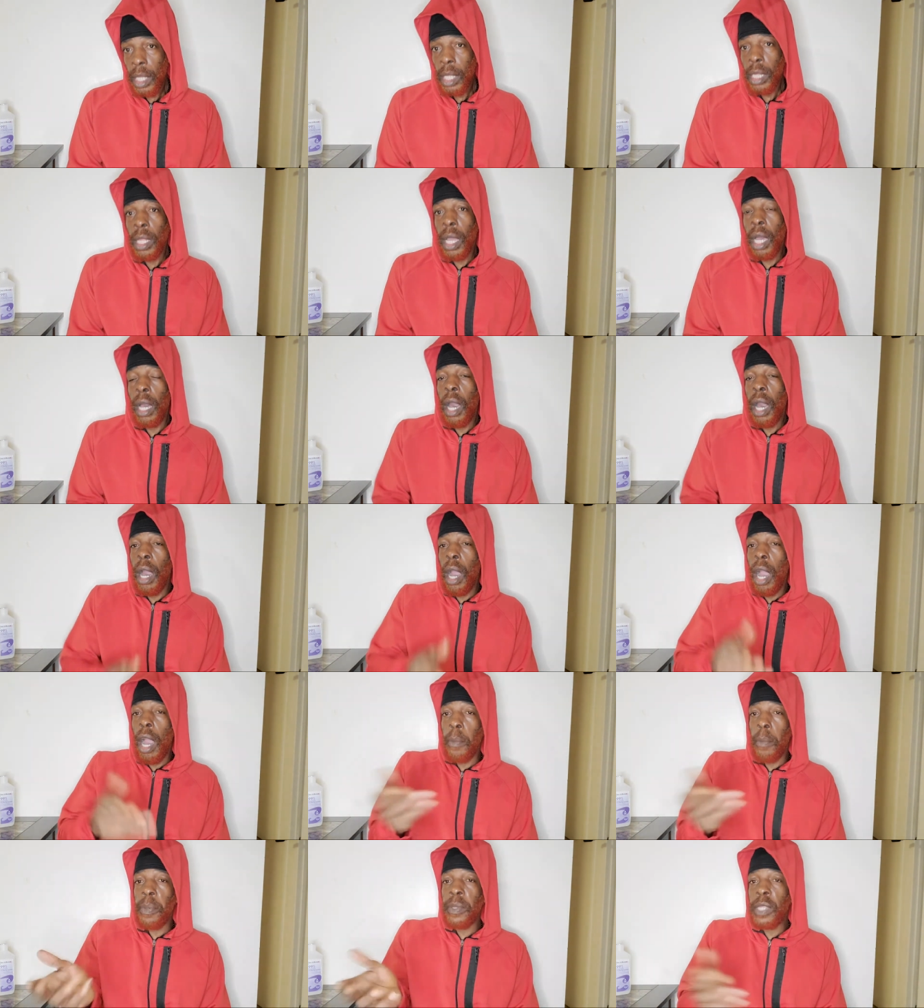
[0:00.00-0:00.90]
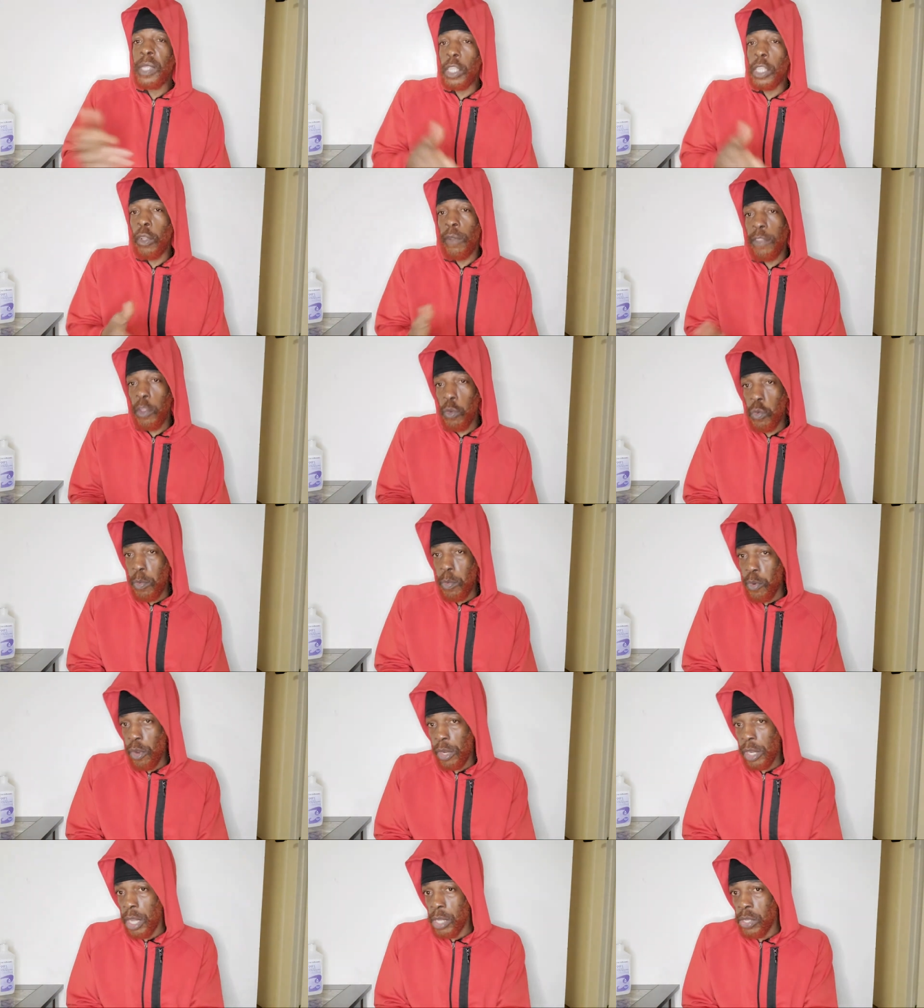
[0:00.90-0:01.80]
The opposite of the
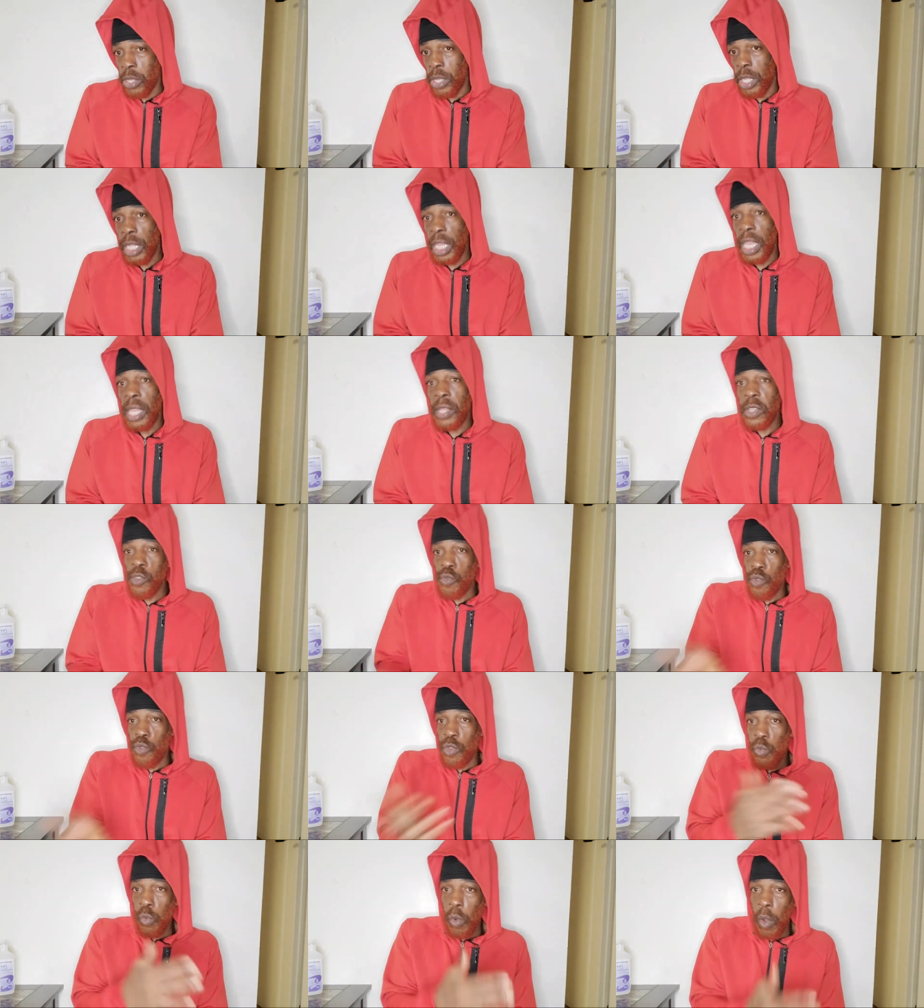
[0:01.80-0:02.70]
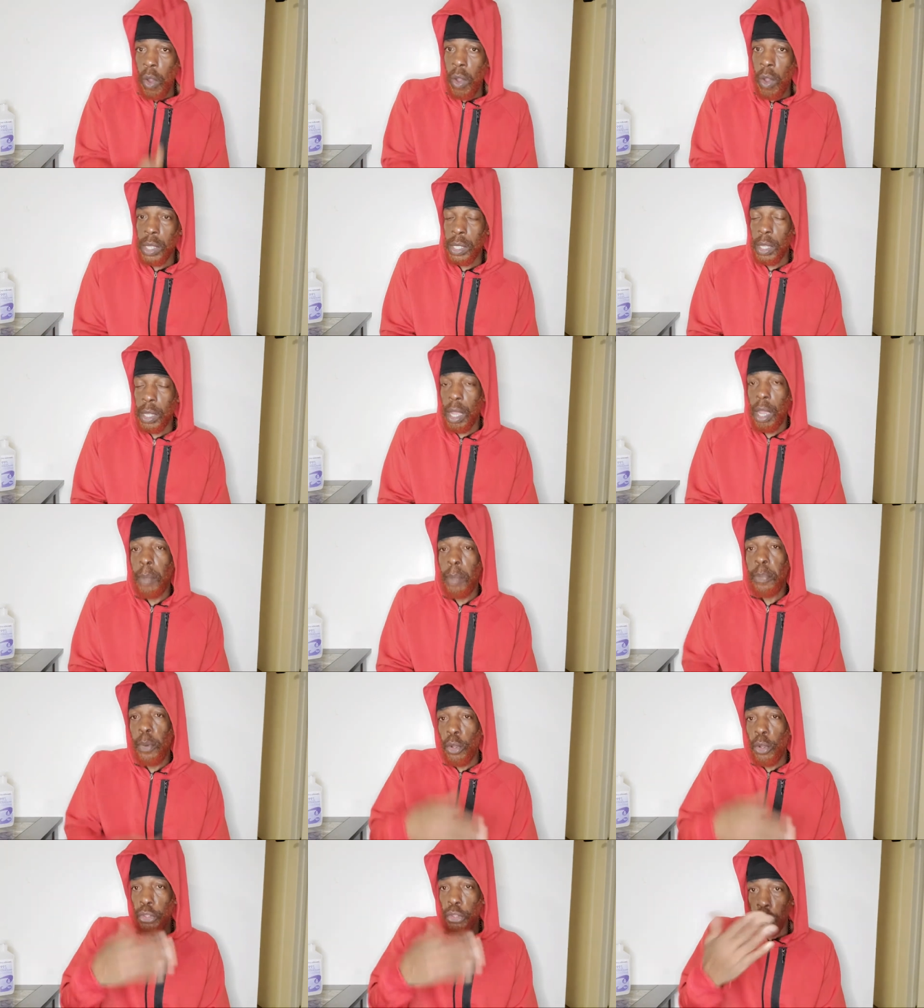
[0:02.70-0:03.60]
repercussion is a reward
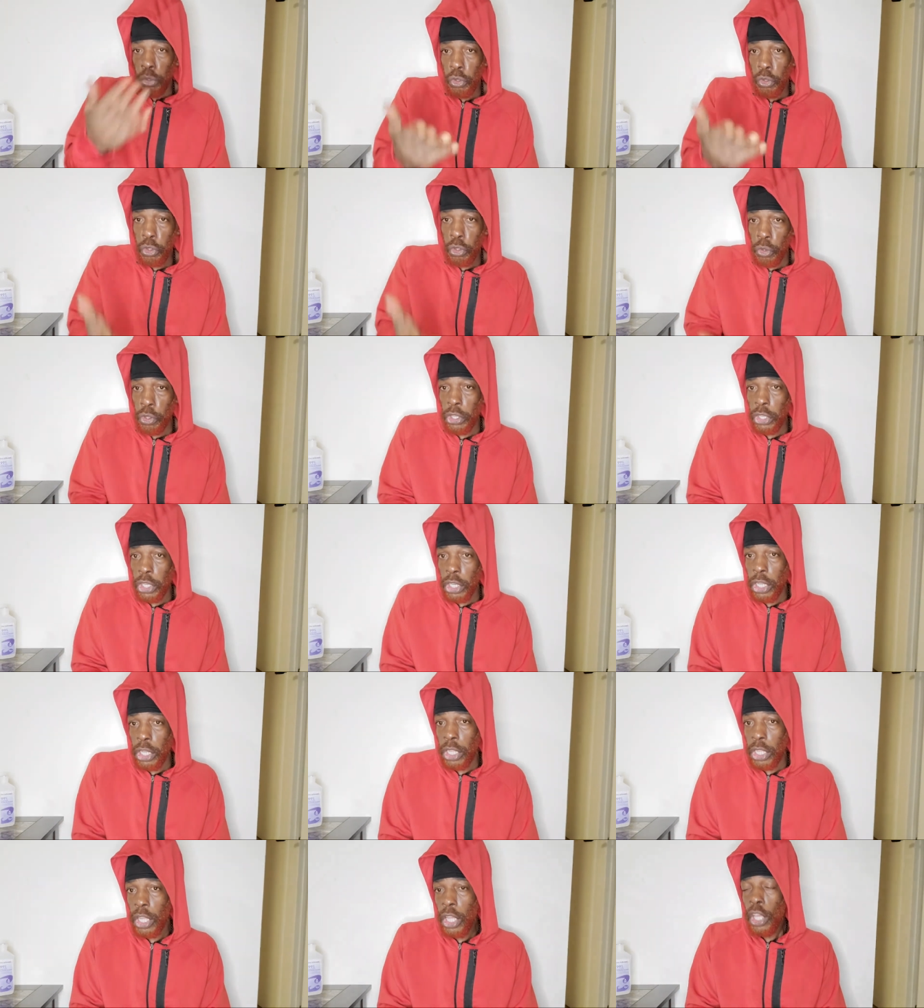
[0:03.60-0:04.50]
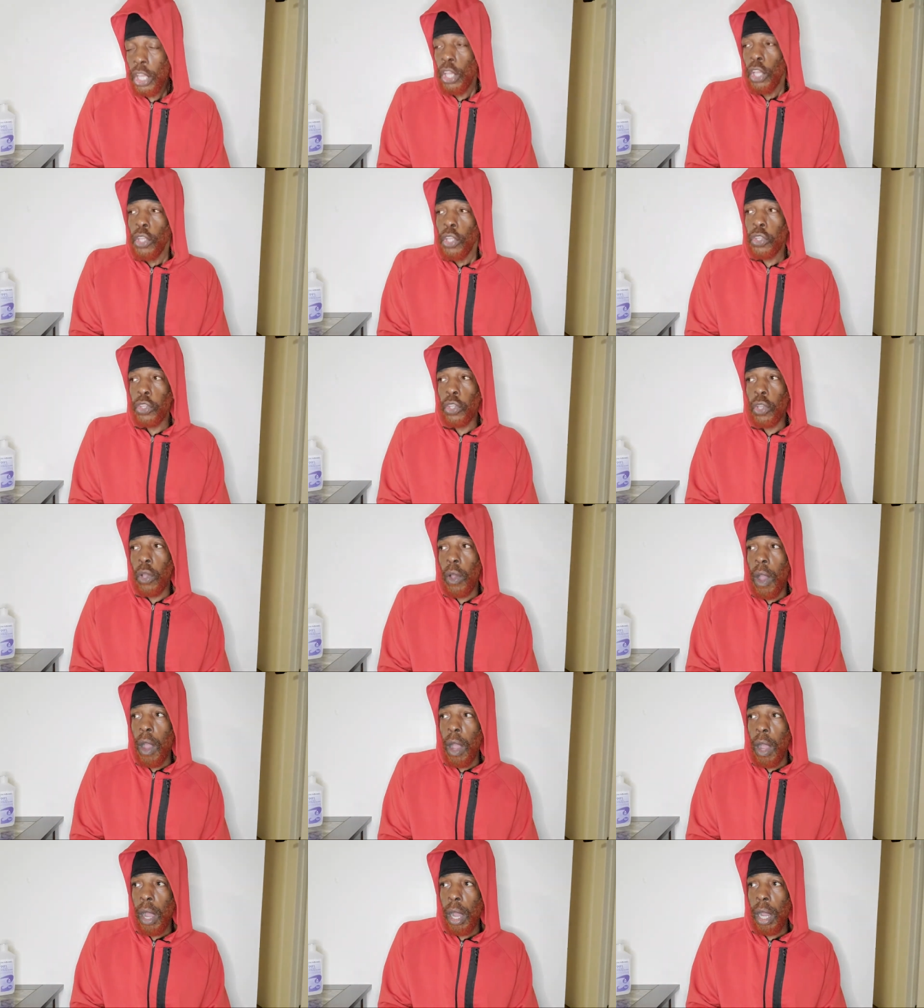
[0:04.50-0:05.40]
upon you doing good.
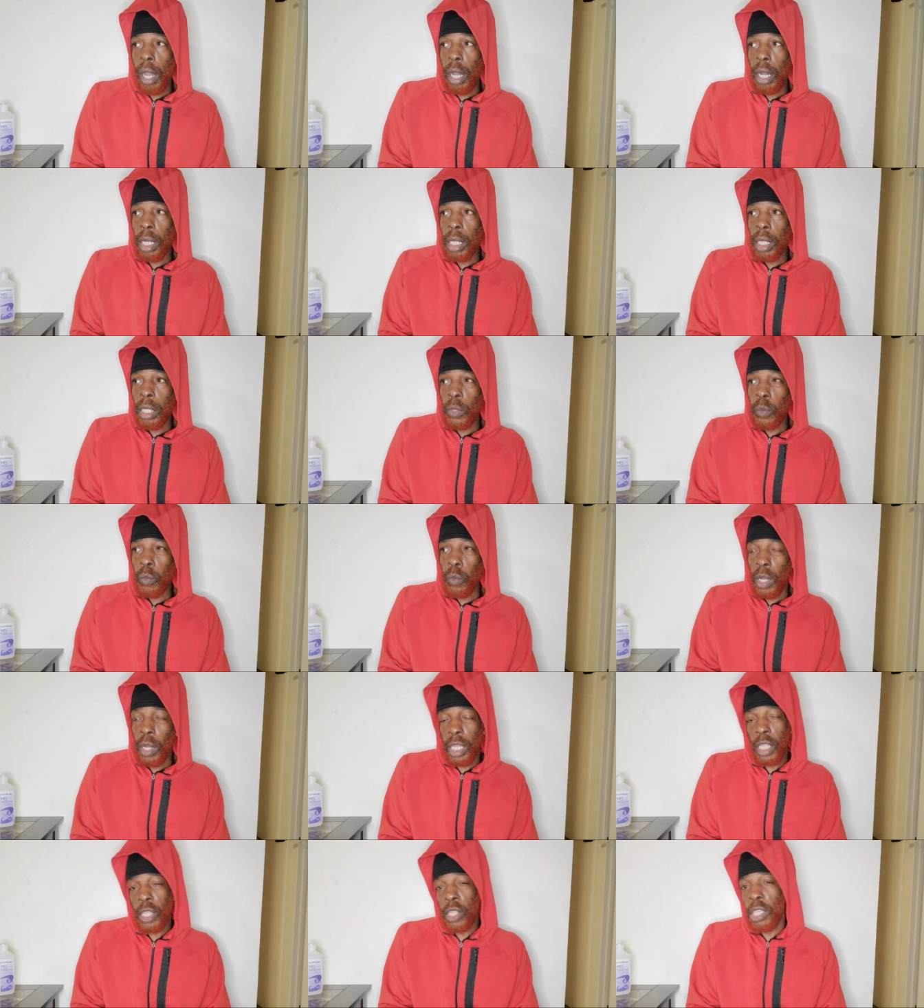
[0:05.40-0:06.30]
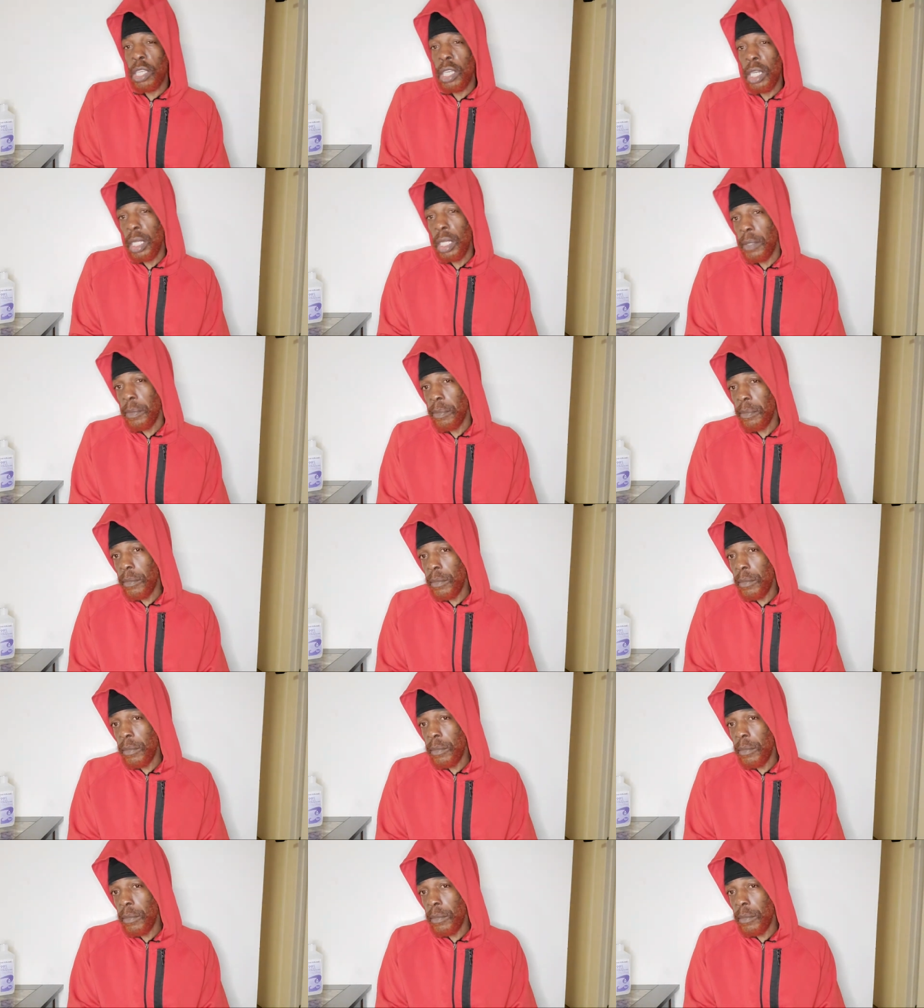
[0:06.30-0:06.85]
So, what is good?